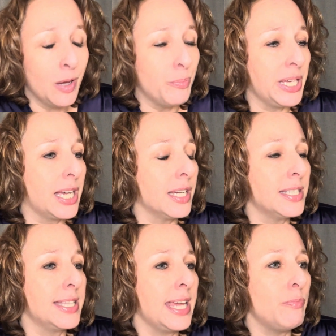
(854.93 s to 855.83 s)

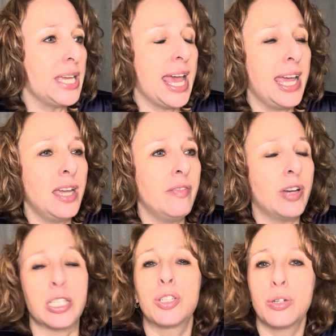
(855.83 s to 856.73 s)
because they behave
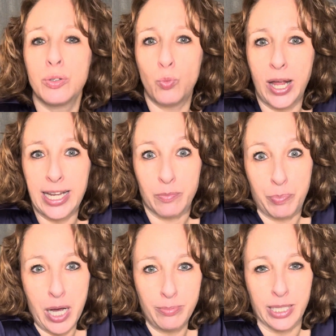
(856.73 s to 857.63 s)
a certain way in
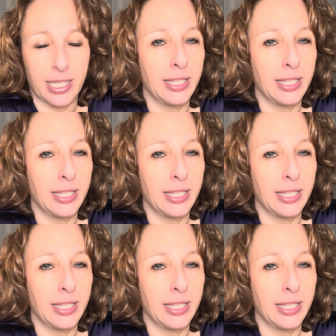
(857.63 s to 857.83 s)
public.